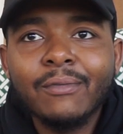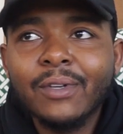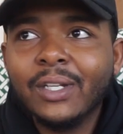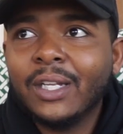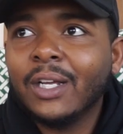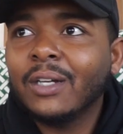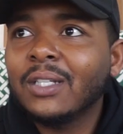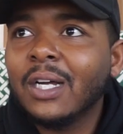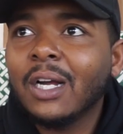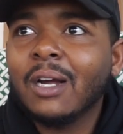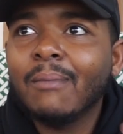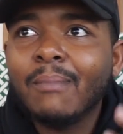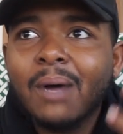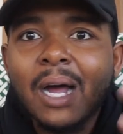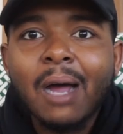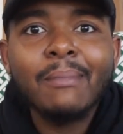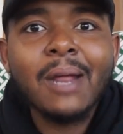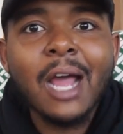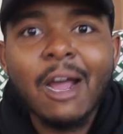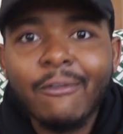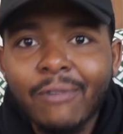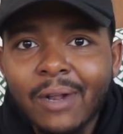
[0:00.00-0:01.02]
videos talking about
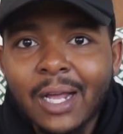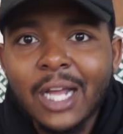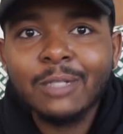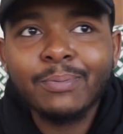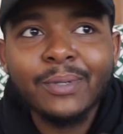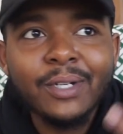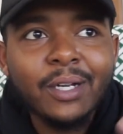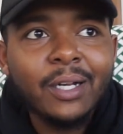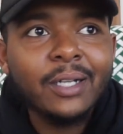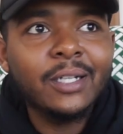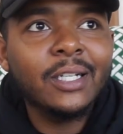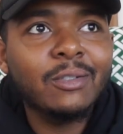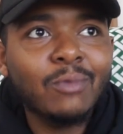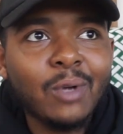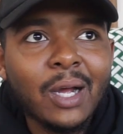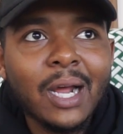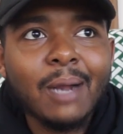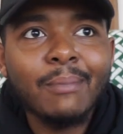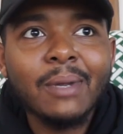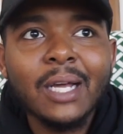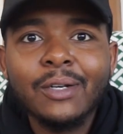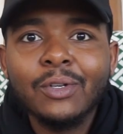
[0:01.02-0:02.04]
I'm not flying Spirit. This is
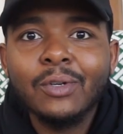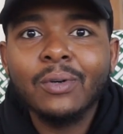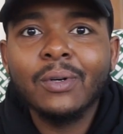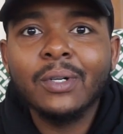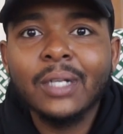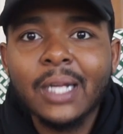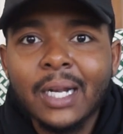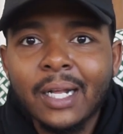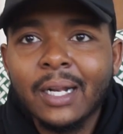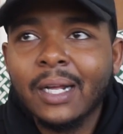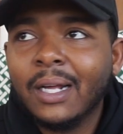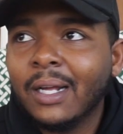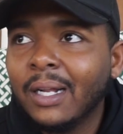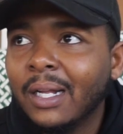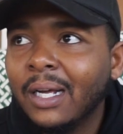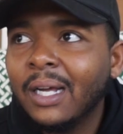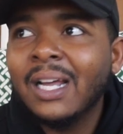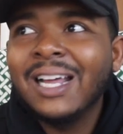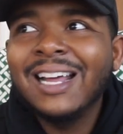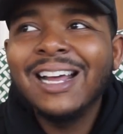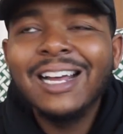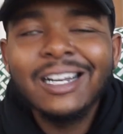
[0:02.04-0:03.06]
what I'm not doing. Da da
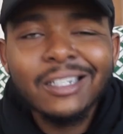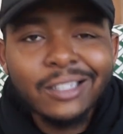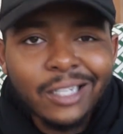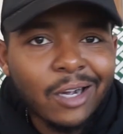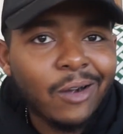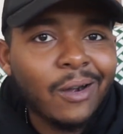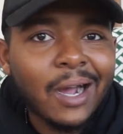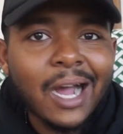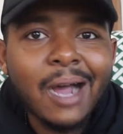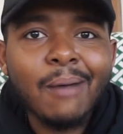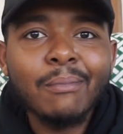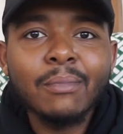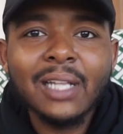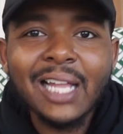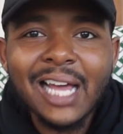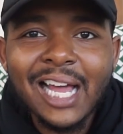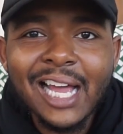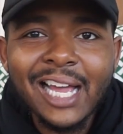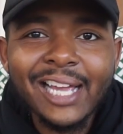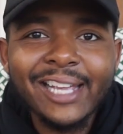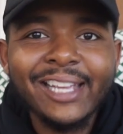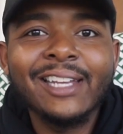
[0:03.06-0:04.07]
da da. Yo, I'm
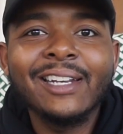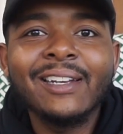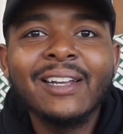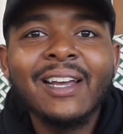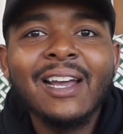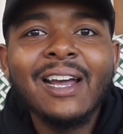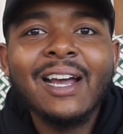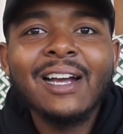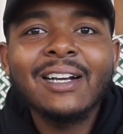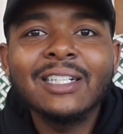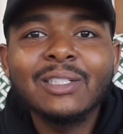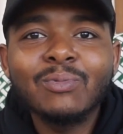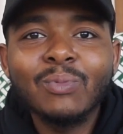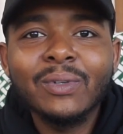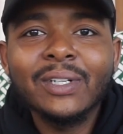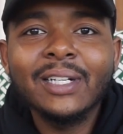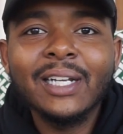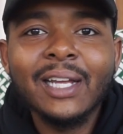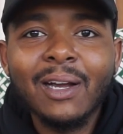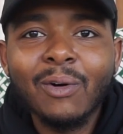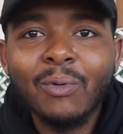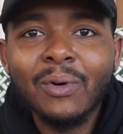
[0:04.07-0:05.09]
lying. Cause
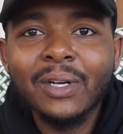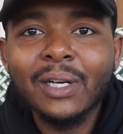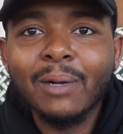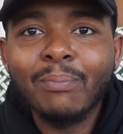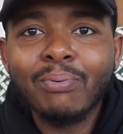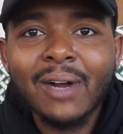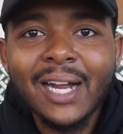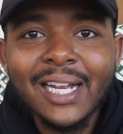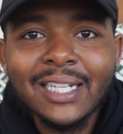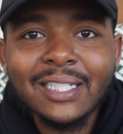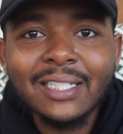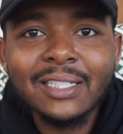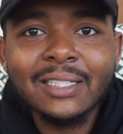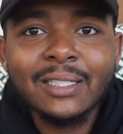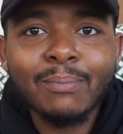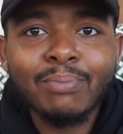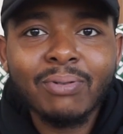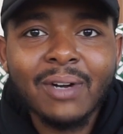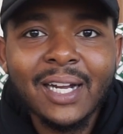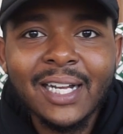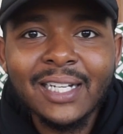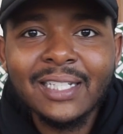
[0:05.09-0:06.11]
when the price is the
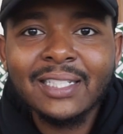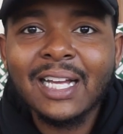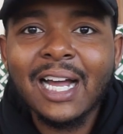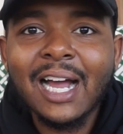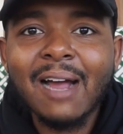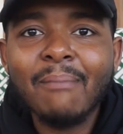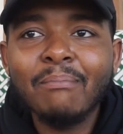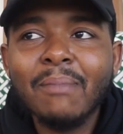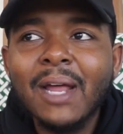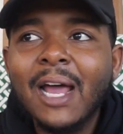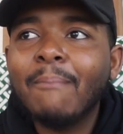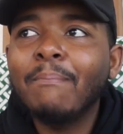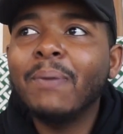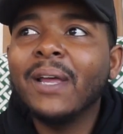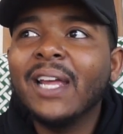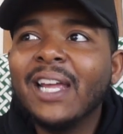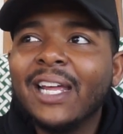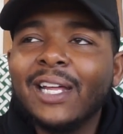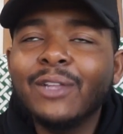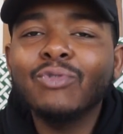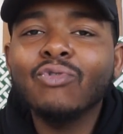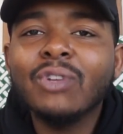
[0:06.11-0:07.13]
price, I'm not
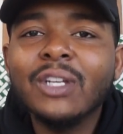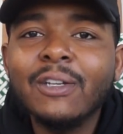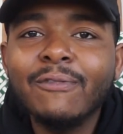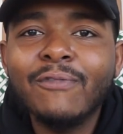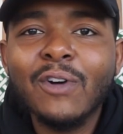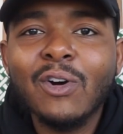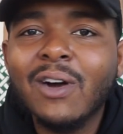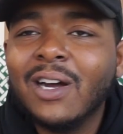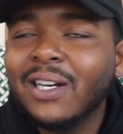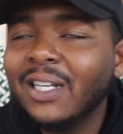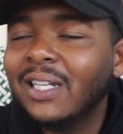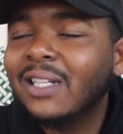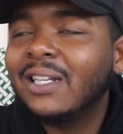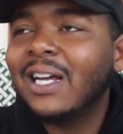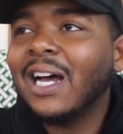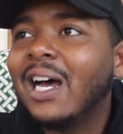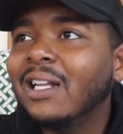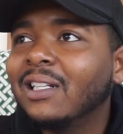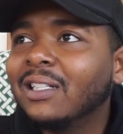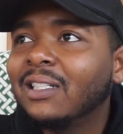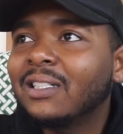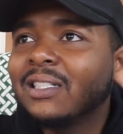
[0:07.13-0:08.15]
paying
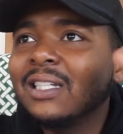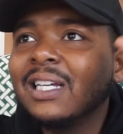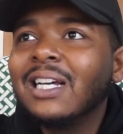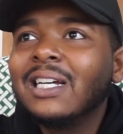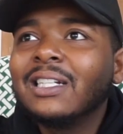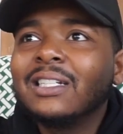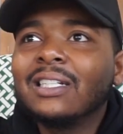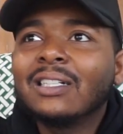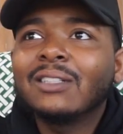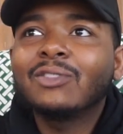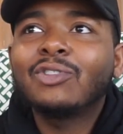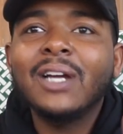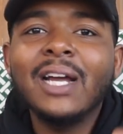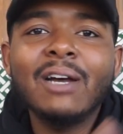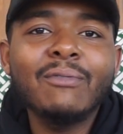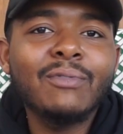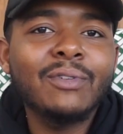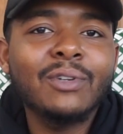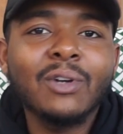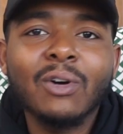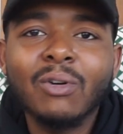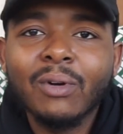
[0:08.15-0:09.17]
$300-400 to
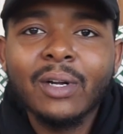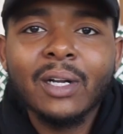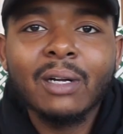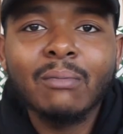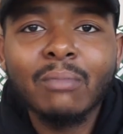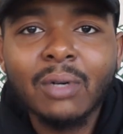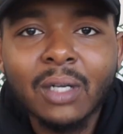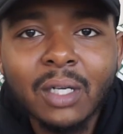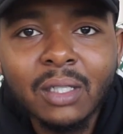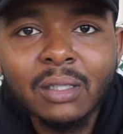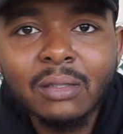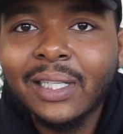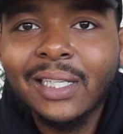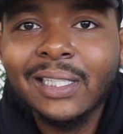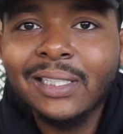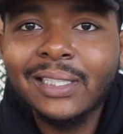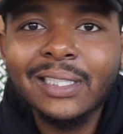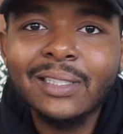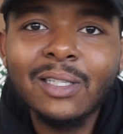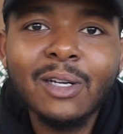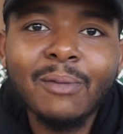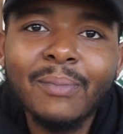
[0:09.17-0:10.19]
travel nowhere, bro. It
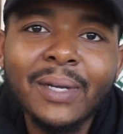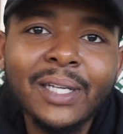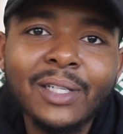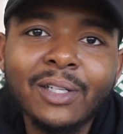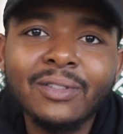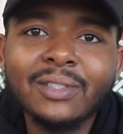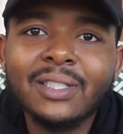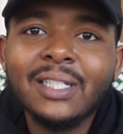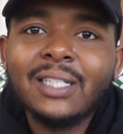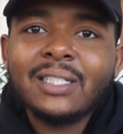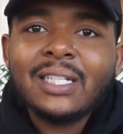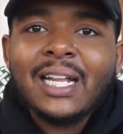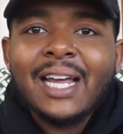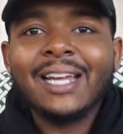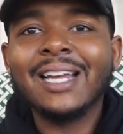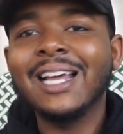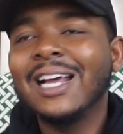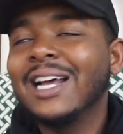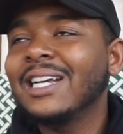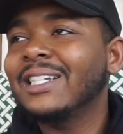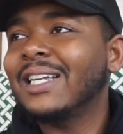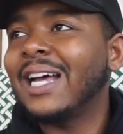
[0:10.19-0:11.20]
just don't make no sense.
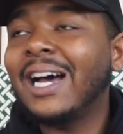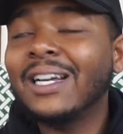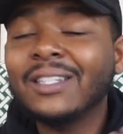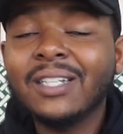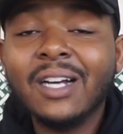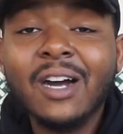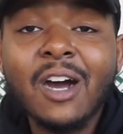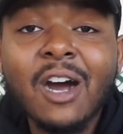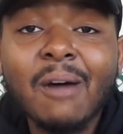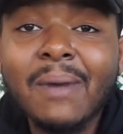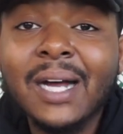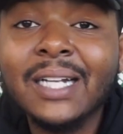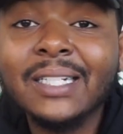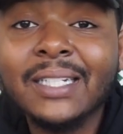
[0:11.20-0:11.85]
Like, shout out to all my